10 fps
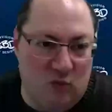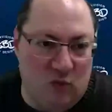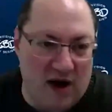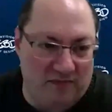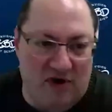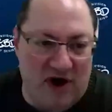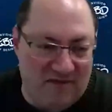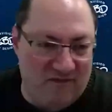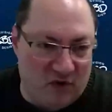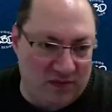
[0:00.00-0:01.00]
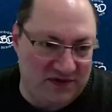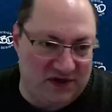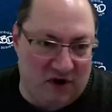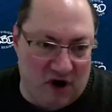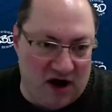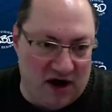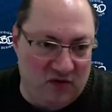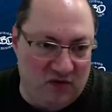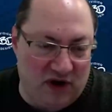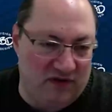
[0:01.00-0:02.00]
what platforms they're
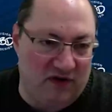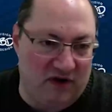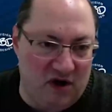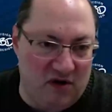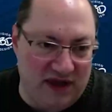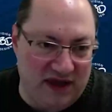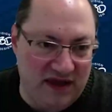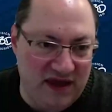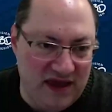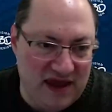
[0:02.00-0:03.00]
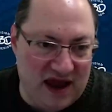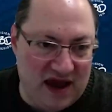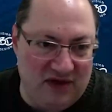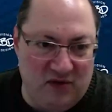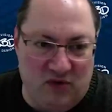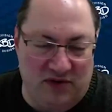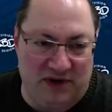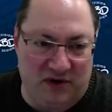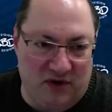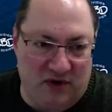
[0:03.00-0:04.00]
on, where they're going, how they want
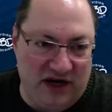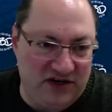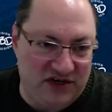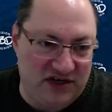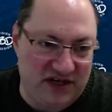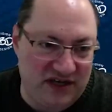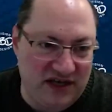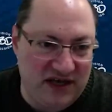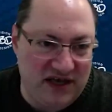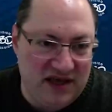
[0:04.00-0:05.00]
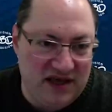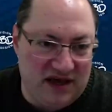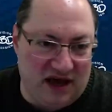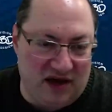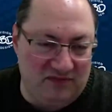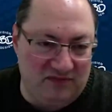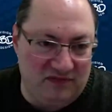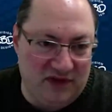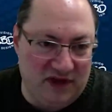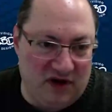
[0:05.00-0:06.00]
to be reached. Um,
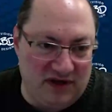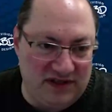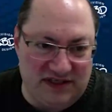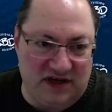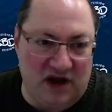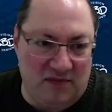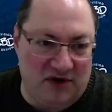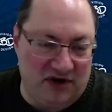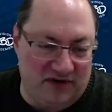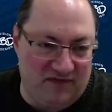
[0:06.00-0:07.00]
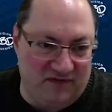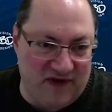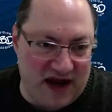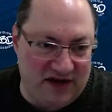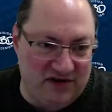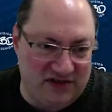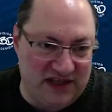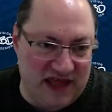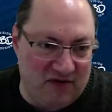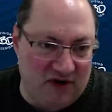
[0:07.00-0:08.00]
it's a number of different
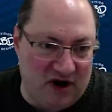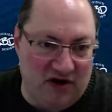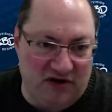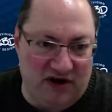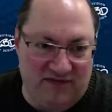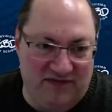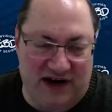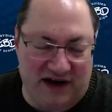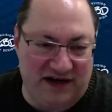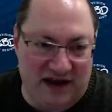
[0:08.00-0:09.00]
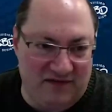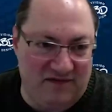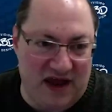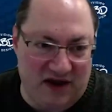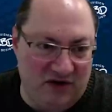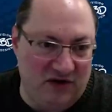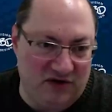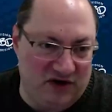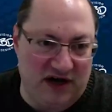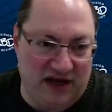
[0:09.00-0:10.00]
factors in that regard. You have to identify who
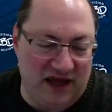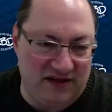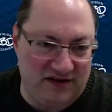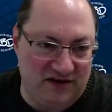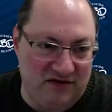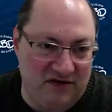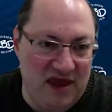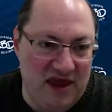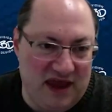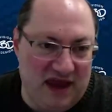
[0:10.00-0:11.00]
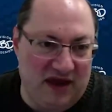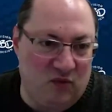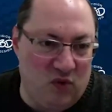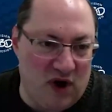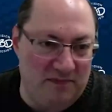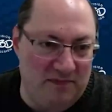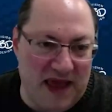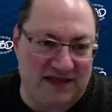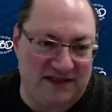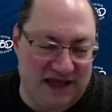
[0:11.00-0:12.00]
you're trying to get to and
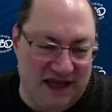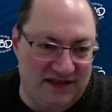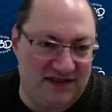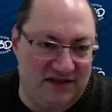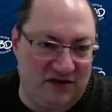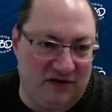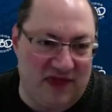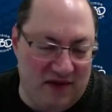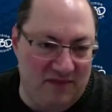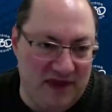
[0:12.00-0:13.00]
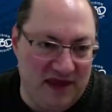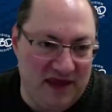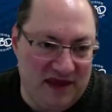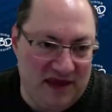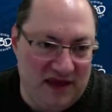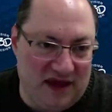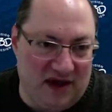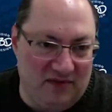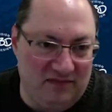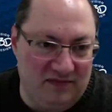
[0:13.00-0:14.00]
what best gets to them.
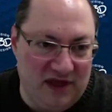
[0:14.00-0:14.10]
Um,